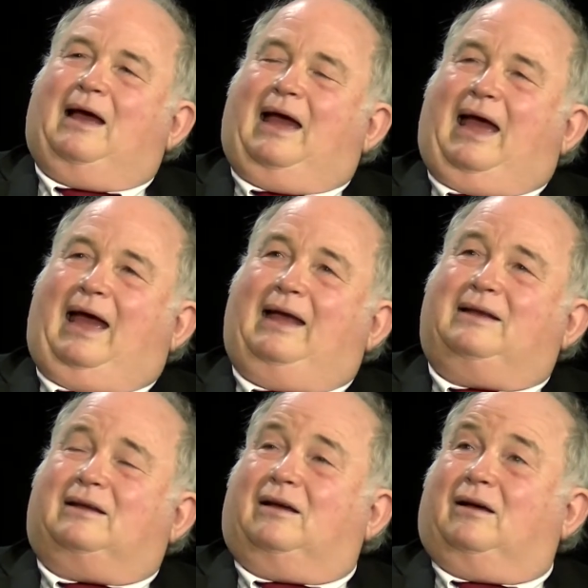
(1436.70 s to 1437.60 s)

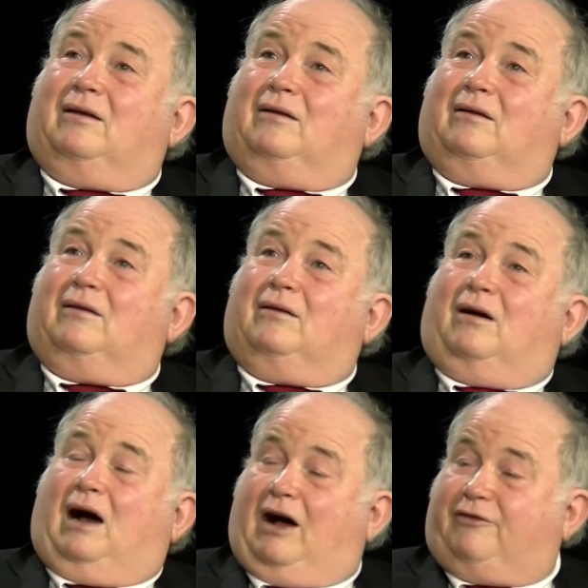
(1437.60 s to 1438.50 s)
And
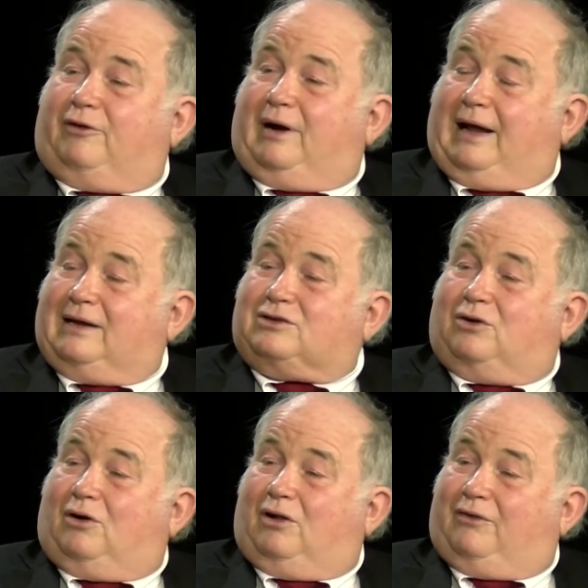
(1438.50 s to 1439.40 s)
Hoffer asked
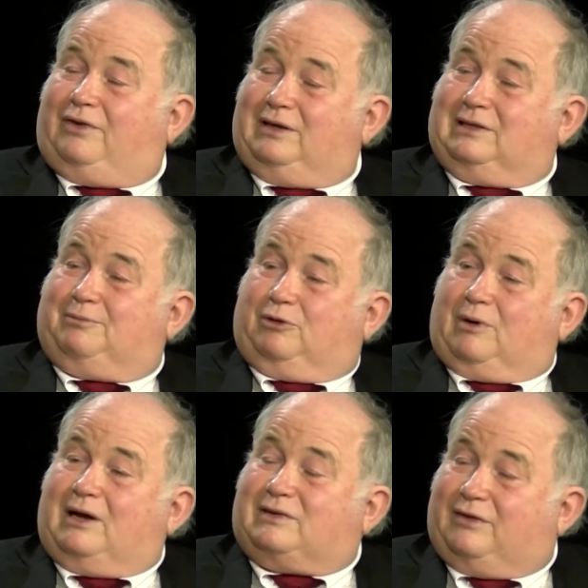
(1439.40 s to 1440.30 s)
all of his
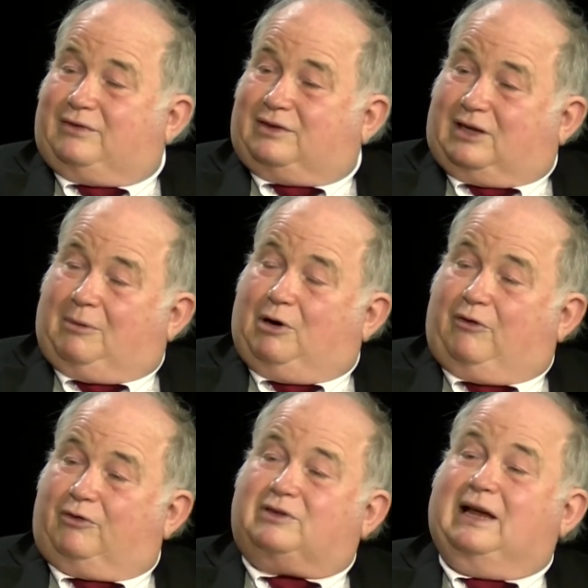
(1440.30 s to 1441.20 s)
progressives to come
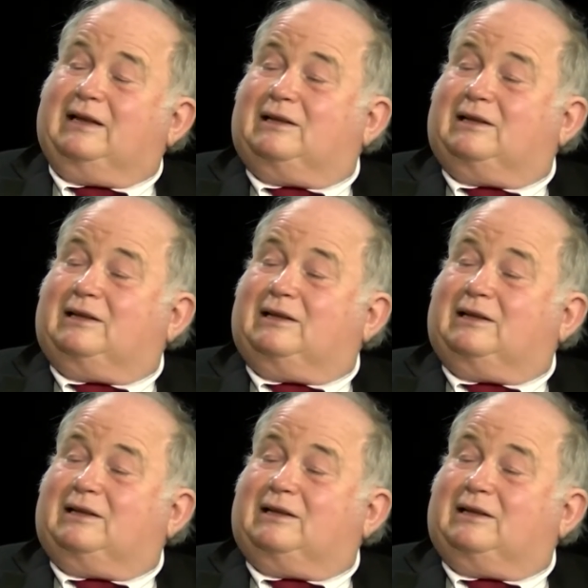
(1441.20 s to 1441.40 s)
over, take